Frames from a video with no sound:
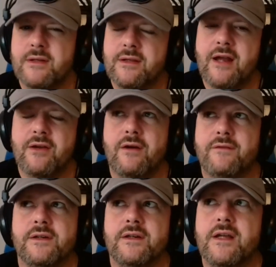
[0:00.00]
Not
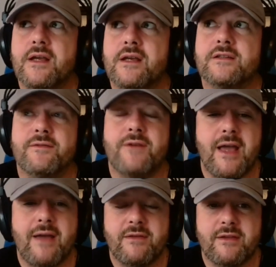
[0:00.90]
often, because if I
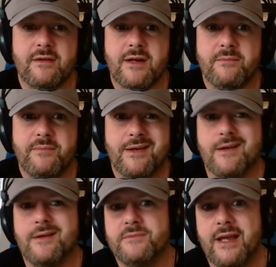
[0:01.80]
have a 3rd round
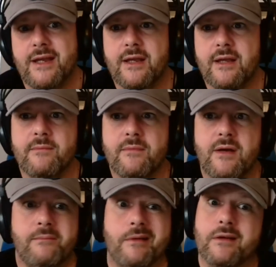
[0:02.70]
pick, I'm taking him
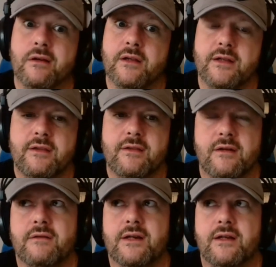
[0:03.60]
early in the
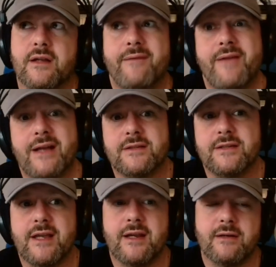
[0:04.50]
3rd round. I've actually
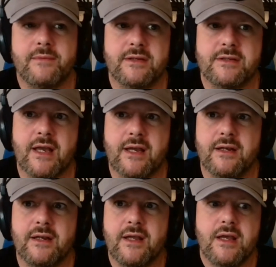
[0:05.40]
taken him in the 2nd.